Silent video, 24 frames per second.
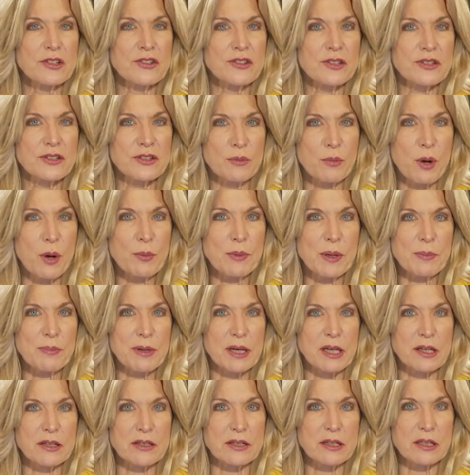in just a moment,
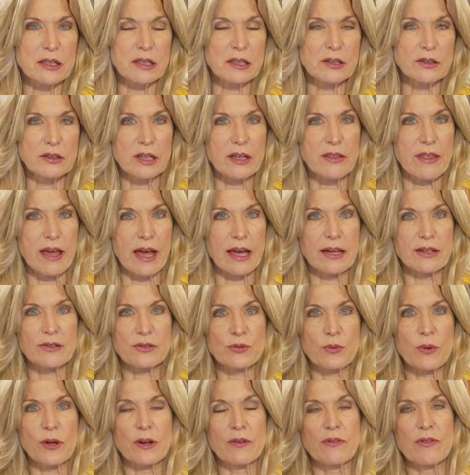because clearly that
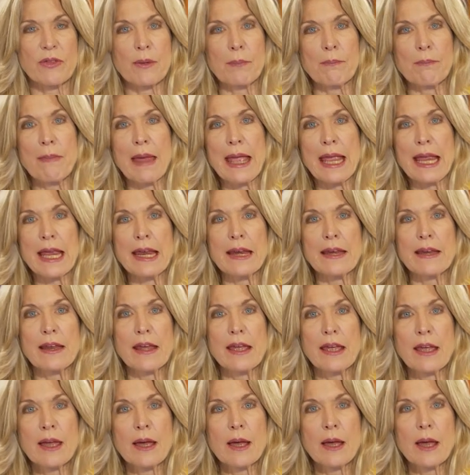is one of the main